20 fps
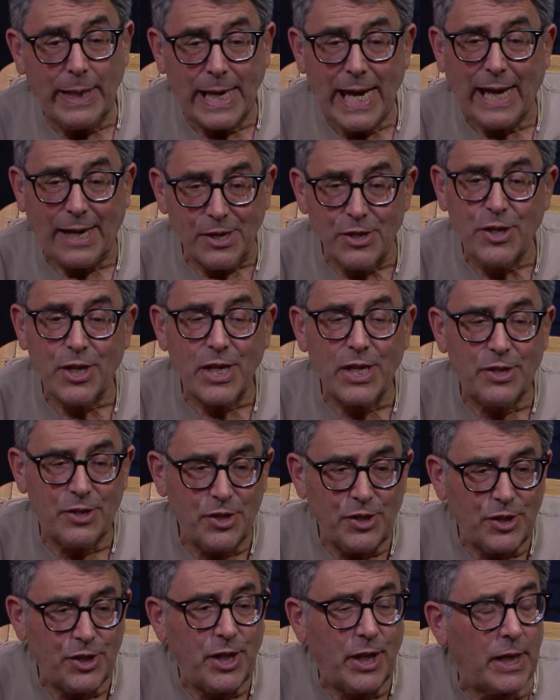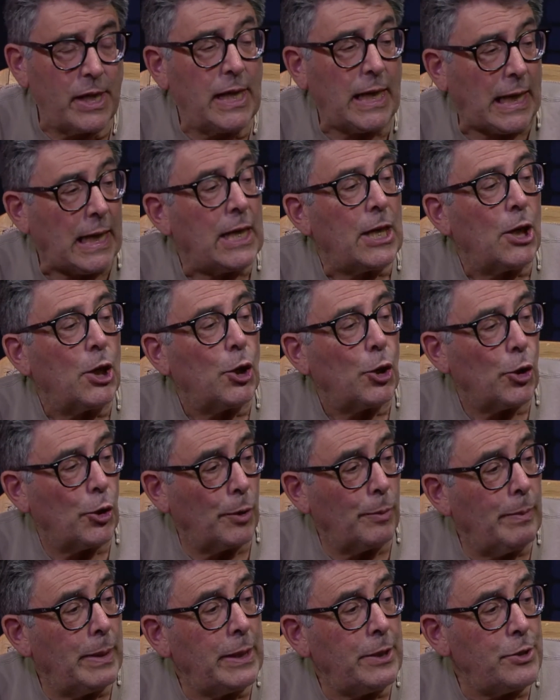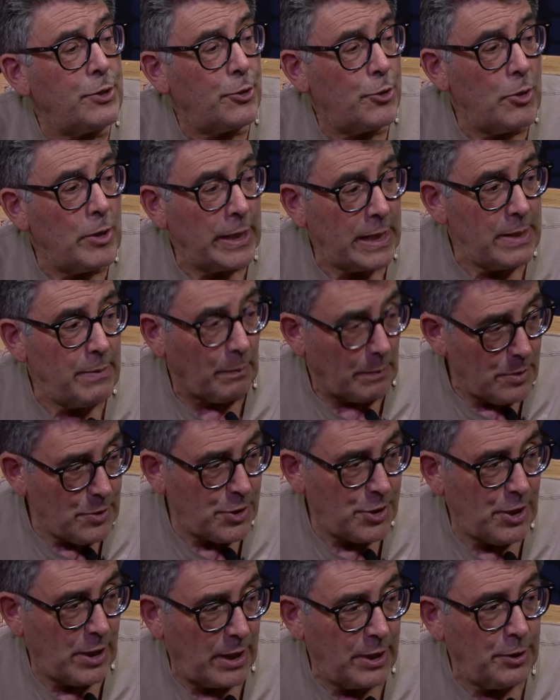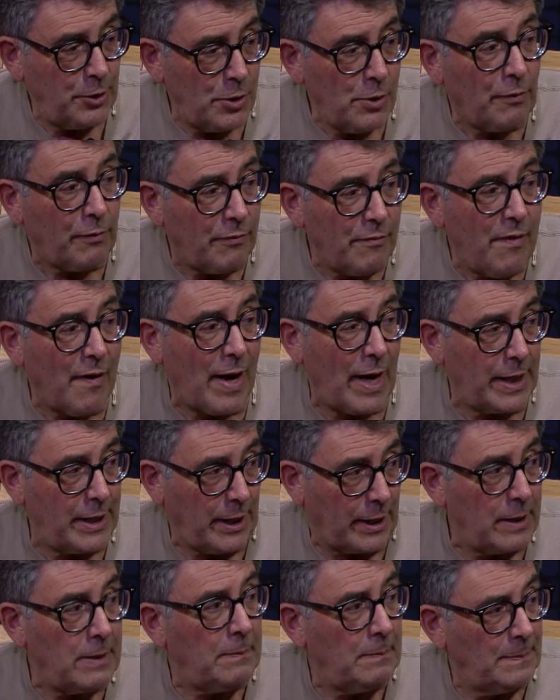as in city, urban dreams, and you'll find it.